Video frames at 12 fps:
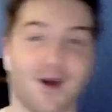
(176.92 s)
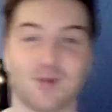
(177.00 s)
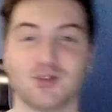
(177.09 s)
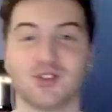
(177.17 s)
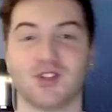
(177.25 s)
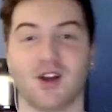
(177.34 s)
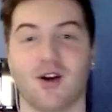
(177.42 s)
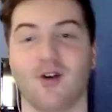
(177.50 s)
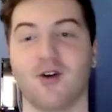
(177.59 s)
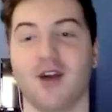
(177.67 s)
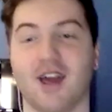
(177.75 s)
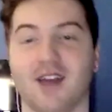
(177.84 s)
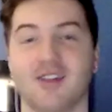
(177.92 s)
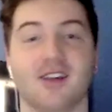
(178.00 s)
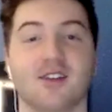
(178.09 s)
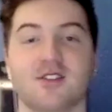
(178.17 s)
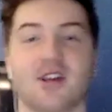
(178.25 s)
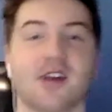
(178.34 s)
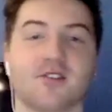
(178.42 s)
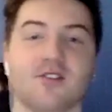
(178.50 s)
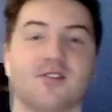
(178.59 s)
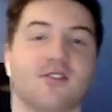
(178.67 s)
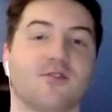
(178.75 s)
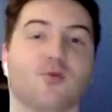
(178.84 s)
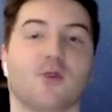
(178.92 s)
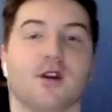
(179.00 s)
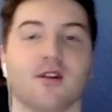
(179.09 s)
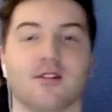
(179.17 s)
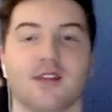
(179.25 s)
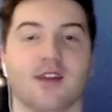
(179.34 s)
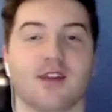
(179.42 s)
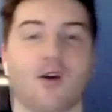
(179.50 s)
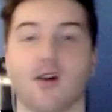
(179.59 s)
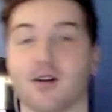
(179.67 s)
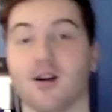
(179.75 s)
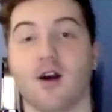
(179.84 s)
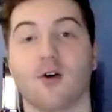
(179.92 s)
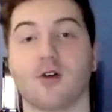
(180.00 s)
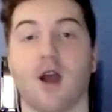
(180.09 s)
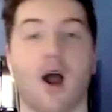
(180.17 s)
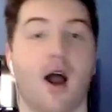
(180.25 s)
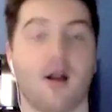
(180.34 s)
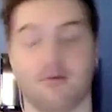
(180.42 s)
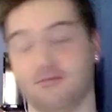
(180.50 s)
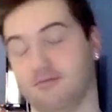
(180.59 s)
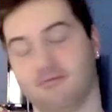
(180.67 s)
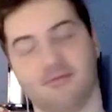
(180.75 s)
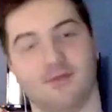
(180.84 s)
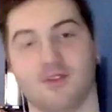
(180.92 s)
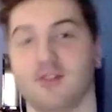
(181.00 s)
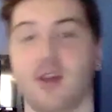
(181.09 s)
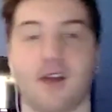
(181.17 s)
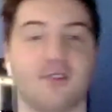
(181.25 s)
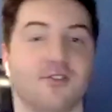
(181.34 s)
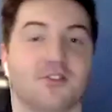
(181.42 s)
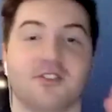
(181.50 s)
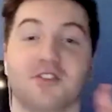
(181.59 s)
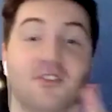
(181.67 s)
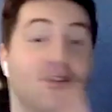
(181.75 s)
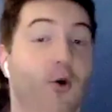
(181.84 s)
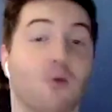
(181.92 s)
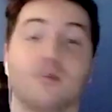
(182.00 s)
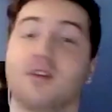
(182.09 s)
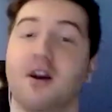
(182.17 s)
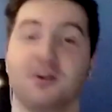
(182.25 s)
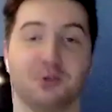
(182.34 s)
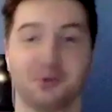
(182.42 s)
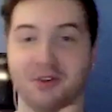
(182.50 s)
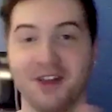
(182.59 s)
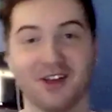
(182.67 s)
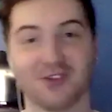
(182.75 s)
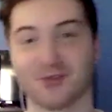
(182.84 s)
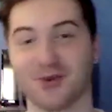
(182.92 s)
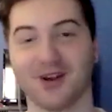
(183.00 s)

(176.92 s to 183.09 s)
So, and then Texas is weird. They call it Coke. Texas is its own country, I swear.